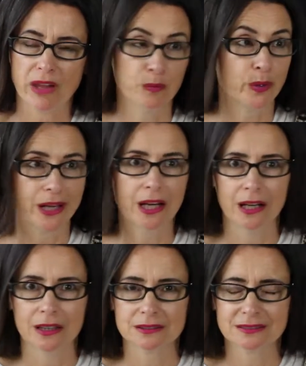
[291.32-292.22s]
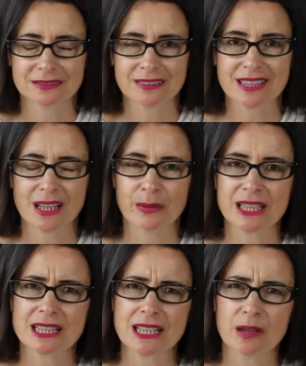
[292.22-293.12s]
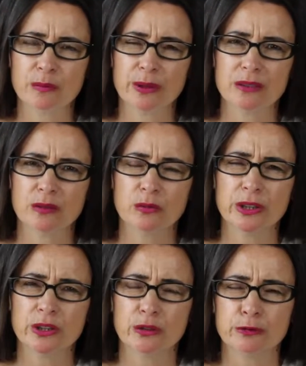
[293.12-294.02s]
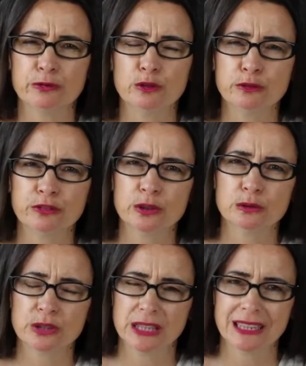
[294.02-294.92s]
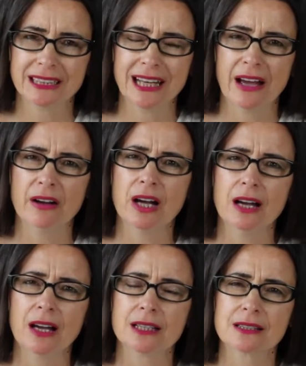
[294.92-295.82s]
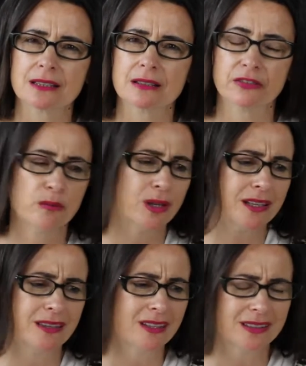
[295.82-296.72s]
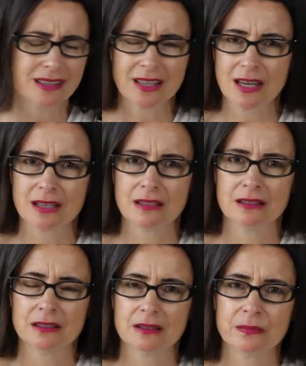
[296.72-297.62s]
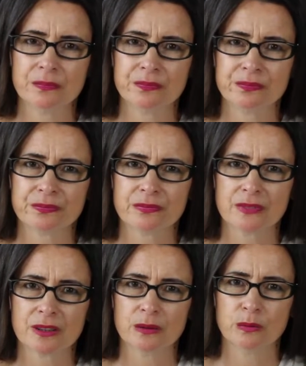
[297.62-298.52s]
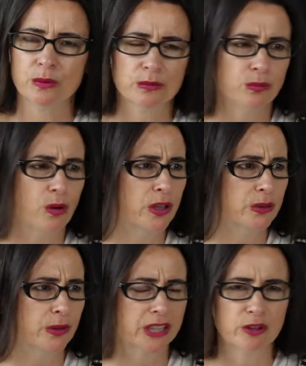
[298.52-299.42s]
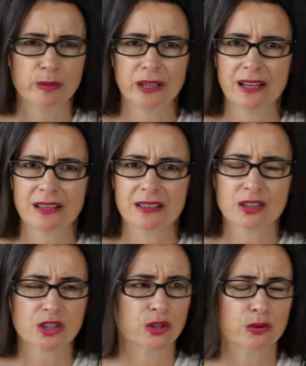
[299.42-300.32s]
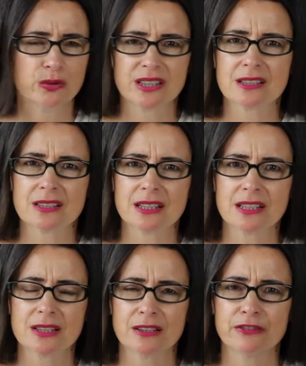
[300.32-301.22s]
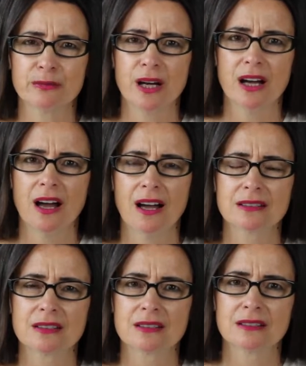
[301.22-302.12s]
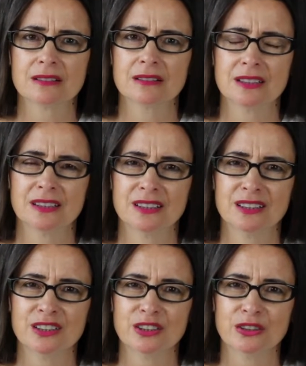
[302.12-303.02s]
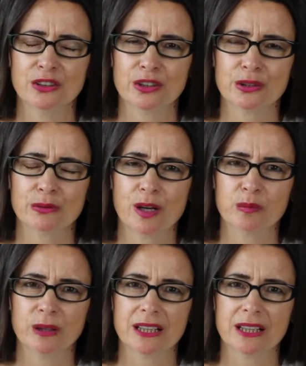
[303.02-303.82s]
and we are to some extent, but we're not fulfilled in our hearts. And for me, that's the key. Why do I care about external success if my heart's not in the right